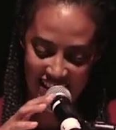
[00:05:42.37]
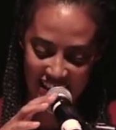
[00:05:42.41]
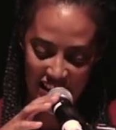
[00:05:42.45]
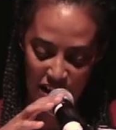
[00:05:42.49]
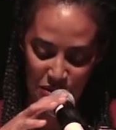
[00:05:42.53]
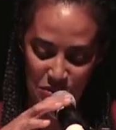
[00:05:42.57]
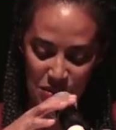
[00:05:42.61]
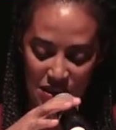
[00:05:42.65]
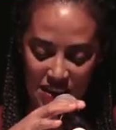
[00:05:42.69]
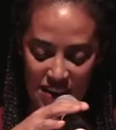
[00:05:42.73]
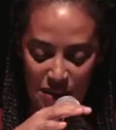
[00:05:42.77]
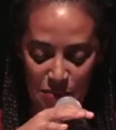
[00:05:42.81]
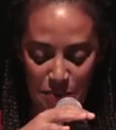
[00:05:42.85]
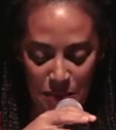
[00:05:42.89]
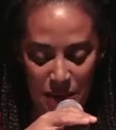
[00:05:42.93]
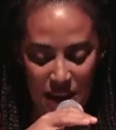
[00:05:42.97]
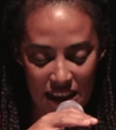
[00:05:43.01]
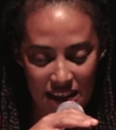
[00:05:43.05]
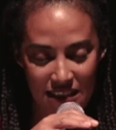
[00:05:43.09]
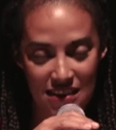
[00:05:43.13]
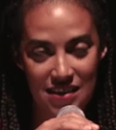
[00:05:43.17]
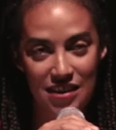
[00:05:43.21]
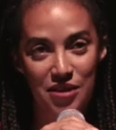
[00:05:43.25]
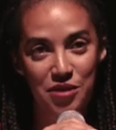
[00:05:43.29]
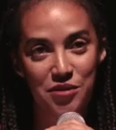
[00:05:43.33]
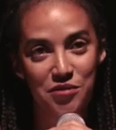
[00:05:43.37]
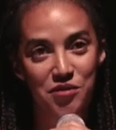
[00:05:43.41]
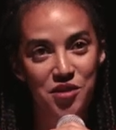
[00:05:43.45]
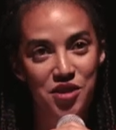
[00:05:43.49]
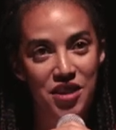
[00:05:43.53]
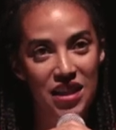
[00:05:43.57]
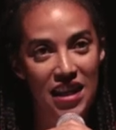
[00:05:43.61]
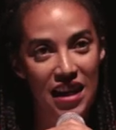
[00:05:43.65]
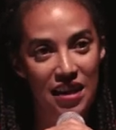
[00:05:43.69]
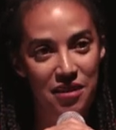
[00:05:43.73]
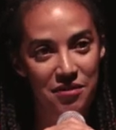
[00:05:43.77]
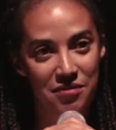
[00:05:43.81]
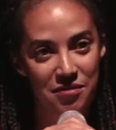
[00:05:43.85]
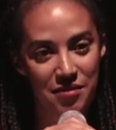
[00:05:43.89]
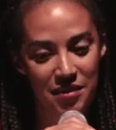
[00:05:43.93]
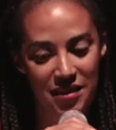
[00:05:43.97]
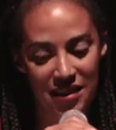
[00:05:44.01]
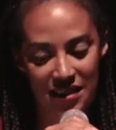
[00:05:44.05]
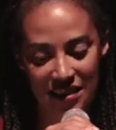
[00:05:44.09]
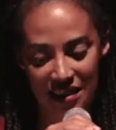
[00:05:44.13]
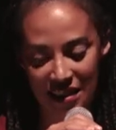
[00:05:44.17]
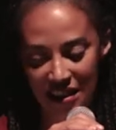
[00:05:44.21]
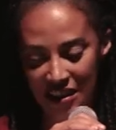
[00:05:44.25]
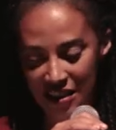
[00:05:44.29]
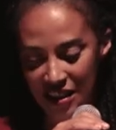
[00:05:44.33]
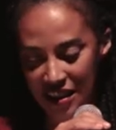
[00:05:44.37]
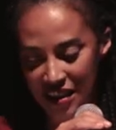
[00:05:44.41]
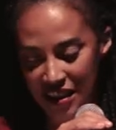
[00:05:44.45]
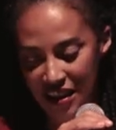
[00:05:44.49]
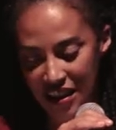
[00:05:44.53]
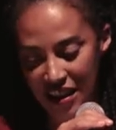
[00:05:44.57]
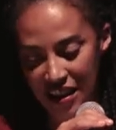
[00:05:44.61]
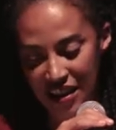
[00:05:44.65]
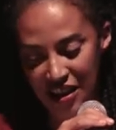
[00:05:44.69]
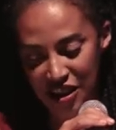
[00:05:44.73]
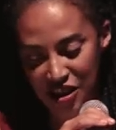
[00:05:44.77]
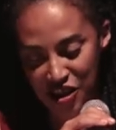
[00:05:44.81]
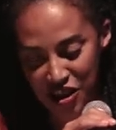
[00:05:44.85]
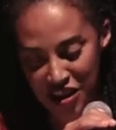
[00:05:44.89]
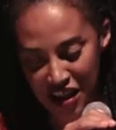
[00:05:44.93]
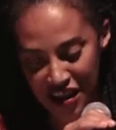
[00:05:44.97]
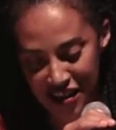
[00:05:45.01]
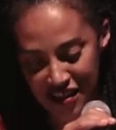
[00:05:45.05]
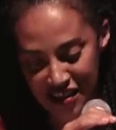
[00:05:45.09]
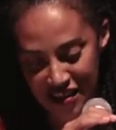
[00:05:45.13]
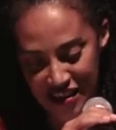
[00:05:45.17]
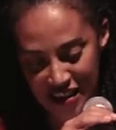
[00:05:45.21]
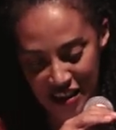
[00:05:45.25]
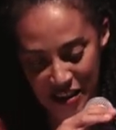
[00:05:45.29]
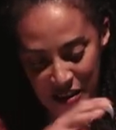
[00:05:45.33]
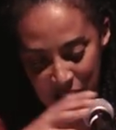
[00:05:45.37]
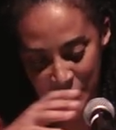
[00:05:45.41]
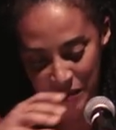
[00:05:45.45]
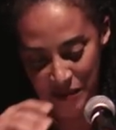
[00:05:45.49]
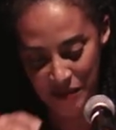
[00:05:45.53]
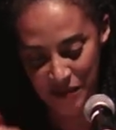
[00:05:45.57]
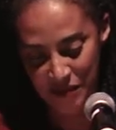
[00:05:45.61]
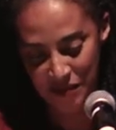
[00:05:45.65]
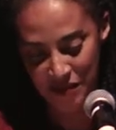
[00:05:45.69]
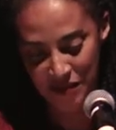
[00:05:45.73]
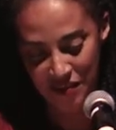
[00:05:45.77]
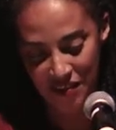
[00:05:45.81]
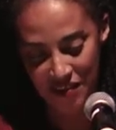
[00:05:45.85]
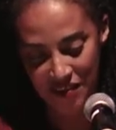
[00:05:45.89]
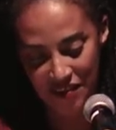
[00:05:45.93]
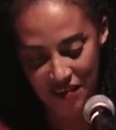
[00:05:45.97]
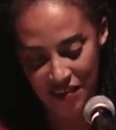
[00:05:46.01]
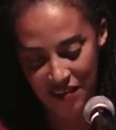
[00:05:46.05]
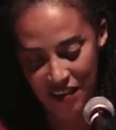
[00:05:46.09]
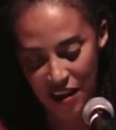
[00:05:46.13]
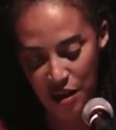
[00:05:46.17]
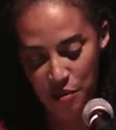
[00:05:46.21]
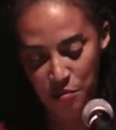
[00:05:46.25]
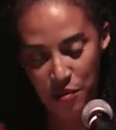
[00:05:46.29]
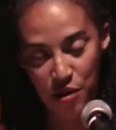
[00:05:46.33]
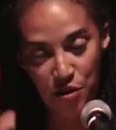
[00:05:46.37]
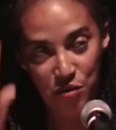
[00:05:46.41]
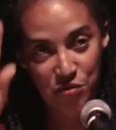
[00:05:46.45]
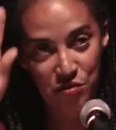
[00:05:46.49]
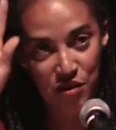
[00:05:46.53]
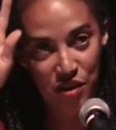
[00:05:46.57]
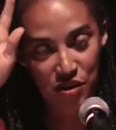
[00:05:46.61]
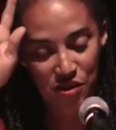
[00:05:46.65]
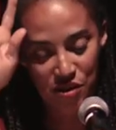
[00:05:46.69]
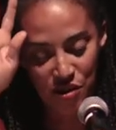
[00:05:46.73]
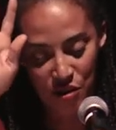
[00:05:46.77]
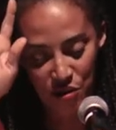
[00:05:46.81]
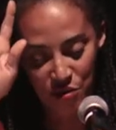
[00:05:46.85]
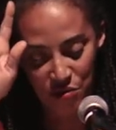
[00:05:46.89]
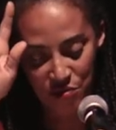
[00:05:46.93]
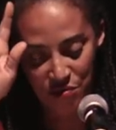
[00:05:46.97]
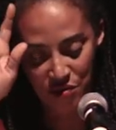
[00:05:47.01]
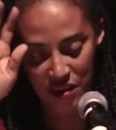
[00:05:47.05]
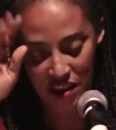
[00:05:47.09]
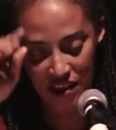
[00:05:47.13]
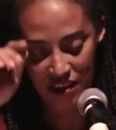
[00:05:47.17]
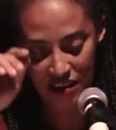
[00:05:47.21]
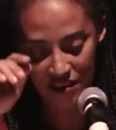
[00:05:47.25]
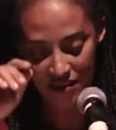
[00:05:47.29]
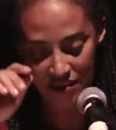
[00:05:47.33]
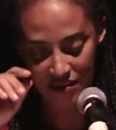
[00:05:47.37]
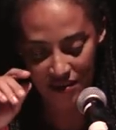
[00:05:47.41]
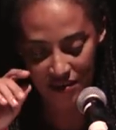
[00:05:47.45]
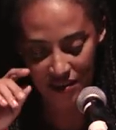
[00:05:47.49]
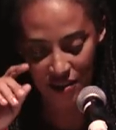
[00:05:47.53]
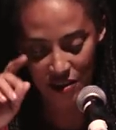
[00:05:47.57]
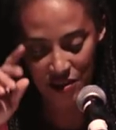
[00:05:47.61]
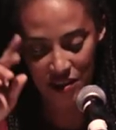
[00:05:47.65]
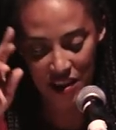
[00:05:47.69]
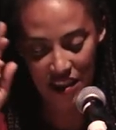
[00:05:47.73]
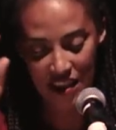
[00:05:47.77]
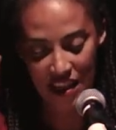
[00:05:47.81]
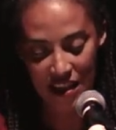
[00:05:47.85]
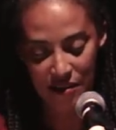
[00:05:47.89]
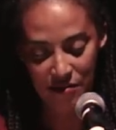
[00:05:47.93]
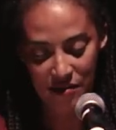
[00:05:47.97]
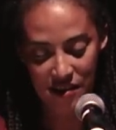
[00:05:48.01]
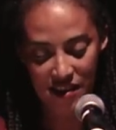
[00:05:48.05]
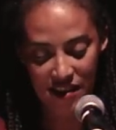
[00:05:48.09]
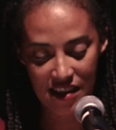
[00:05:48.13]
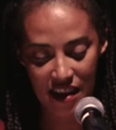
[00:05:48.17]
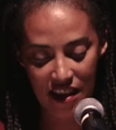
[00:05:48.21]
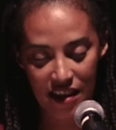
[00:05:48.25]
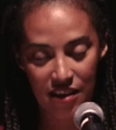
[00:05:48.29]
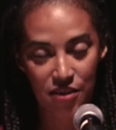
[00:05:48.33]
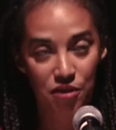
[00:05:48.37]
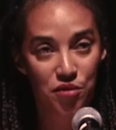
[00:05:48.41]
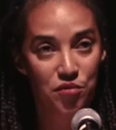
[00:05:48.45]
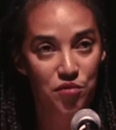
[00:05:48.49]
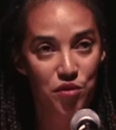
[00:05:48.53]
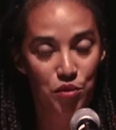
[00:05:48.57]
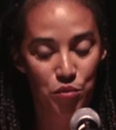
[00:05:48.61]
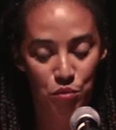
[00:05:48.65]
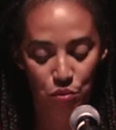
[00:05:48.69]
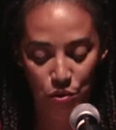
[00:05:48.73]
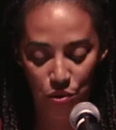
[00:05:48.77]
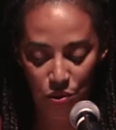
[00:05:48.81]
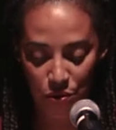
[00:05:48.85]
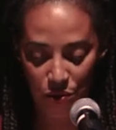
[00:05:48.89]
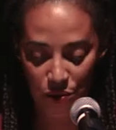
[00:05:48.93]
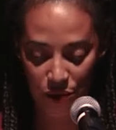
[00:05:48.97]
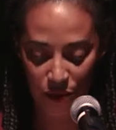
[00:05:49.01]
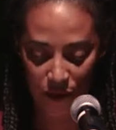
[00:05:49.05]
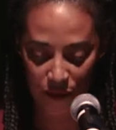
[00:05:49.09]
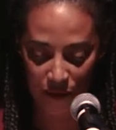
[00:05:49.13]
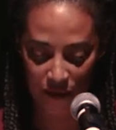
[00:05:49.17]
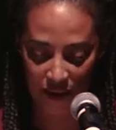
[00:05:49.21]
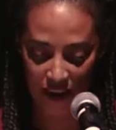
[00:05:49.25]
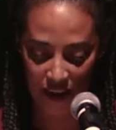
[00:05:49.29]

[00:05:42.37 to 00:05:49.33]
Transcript: there was a picture of Shkafa and Nastasia above the sofa on the left side of the wall.